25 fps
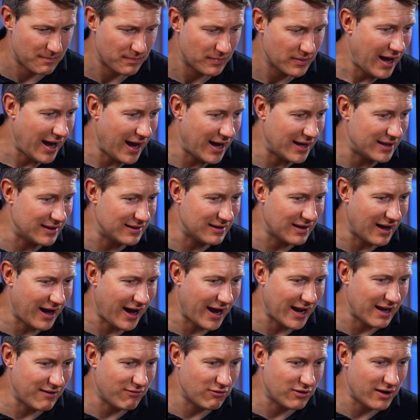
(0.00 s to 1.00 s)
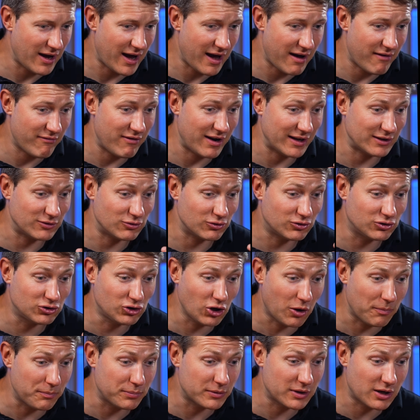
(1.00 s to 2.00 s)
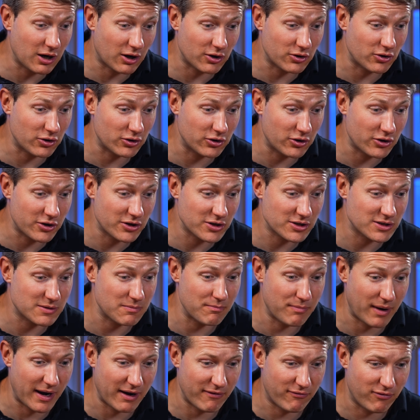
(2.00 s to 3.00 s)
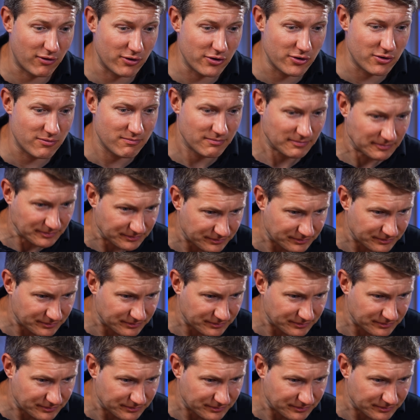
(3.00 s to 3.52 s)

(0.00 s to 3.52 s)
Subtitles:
And I even have like the top cardholders by volume.